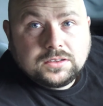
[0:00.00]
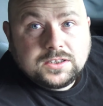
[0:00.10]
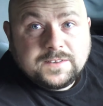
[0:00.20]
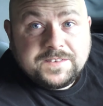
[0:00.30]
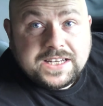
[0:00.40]

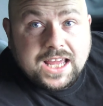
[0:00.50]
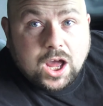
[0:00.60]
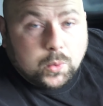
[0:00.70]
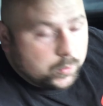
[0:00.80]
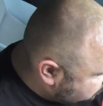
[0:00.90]
the
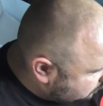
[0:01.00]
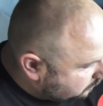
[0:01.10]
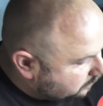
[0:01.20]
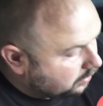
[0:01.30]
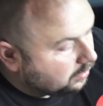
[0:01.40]
video.
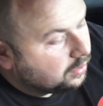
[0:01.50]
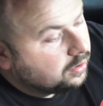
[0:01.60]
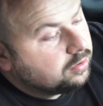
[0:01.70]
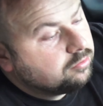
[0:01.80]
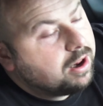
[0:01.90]

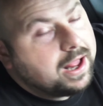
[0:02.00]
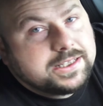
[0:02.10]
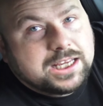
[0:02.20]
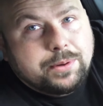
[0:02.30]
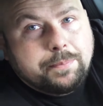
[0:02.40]
Right,
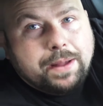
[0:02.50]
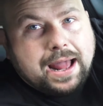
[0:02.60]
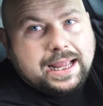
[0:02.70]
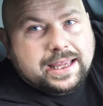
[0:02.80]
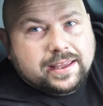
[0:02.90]
so we're
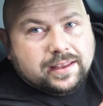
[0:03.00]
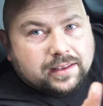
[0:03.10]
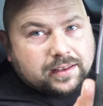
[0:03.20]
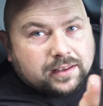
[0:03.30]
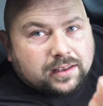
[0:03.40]
back,
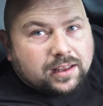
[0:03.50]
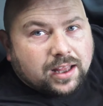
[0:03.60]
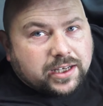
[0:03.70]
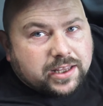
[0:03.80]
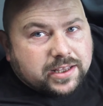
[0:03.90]

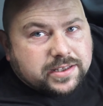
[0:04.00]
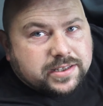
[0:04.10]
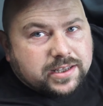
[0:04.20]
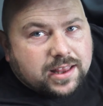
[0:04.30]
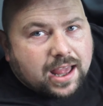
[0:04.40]
and you can
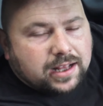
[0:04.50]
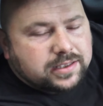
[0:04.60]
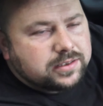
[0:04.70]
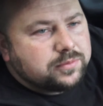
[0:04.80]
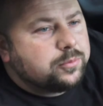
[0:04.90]
see that
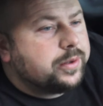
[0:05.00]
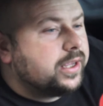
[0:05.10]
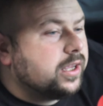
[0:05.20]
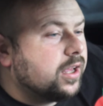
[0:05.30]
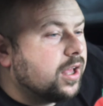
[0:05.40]

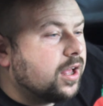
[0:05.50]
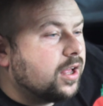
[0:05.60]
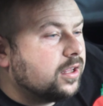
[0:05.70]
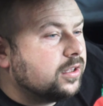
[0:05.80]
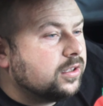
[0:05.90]
we
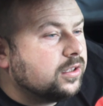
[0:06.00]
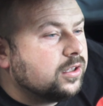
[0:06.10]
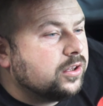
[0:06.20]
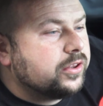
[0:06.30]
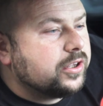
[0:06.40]
are
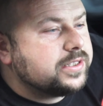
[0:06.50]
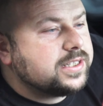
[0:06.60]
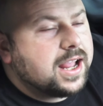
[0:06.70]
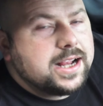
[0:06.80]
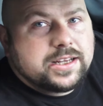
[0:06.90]

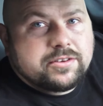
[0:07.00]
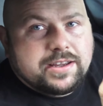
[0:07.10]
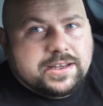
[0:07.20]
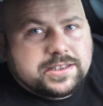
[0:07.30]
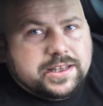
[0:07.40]
39
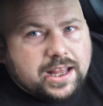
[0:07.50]
degrees, so the